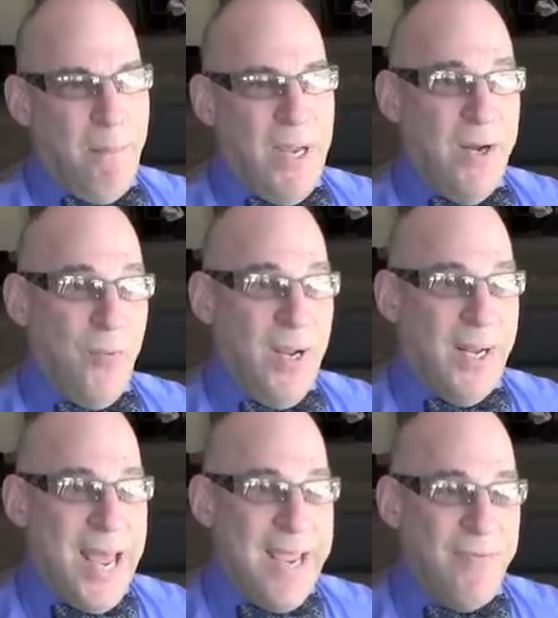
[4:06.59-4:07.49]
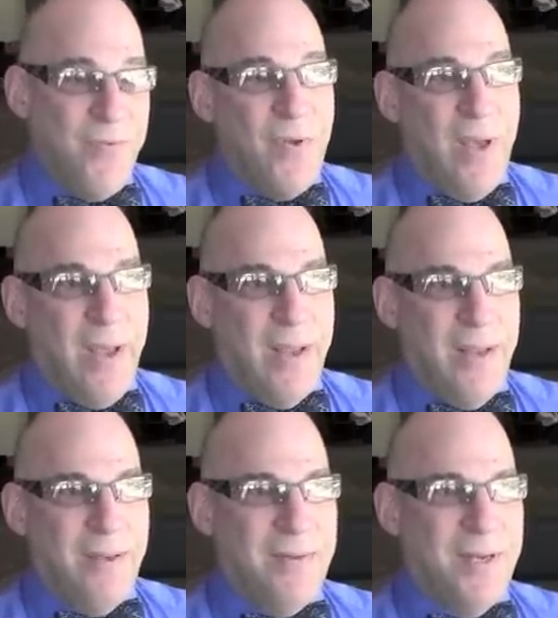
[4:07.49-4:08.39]
But in real life,
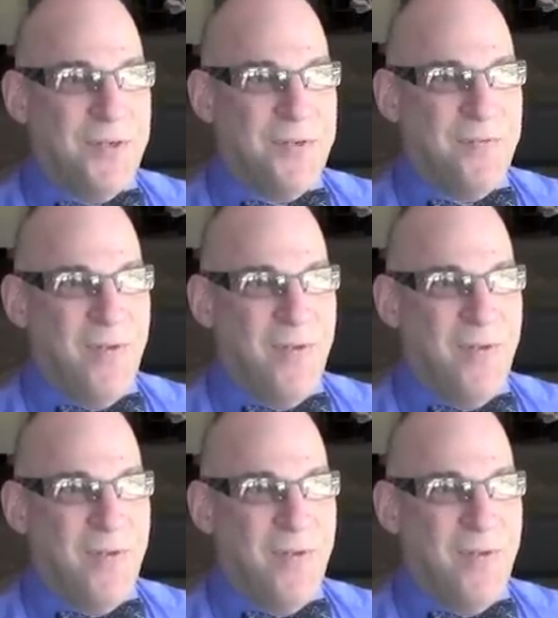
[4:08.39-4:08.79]
it's